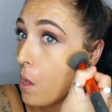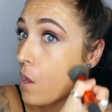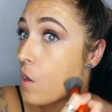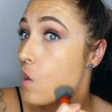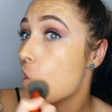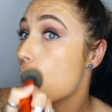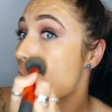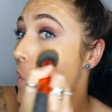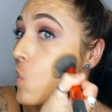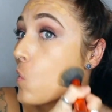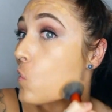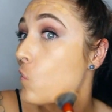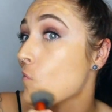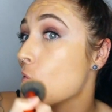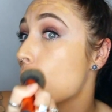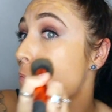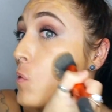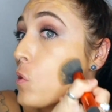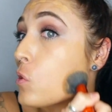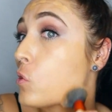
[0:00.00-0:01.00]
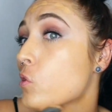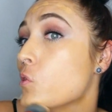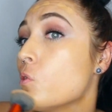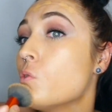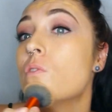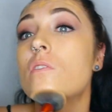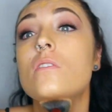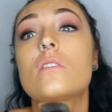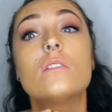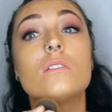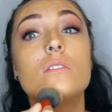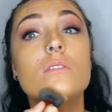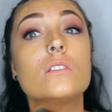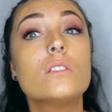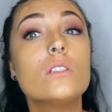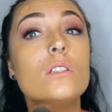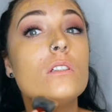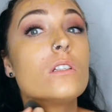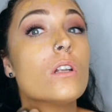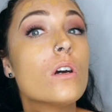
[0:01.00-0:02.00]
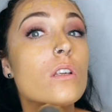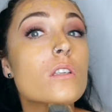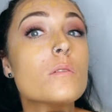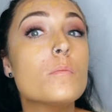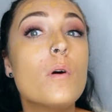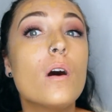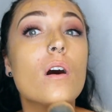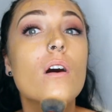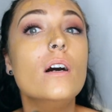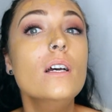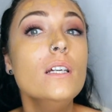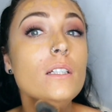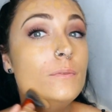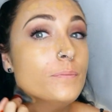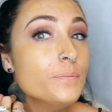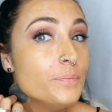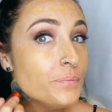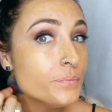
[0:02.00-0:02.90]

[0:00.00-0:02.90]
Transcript: of the bottle that you'd like to buy.